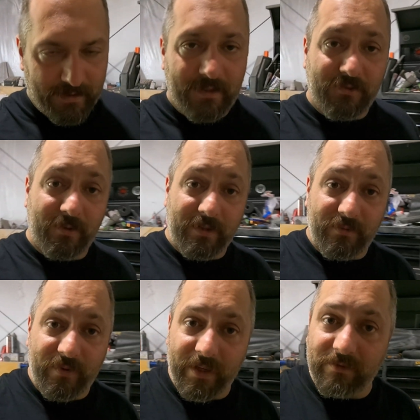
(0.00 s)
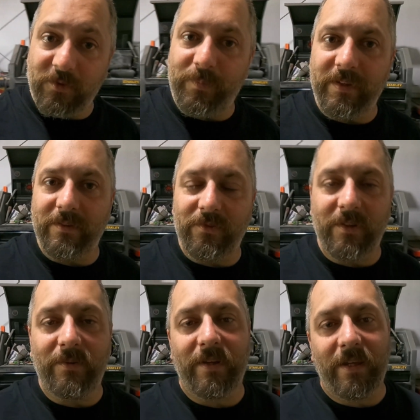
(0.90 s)
let's go get the factory speakers
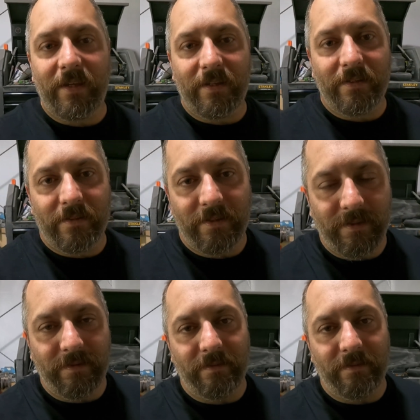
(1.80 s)
out and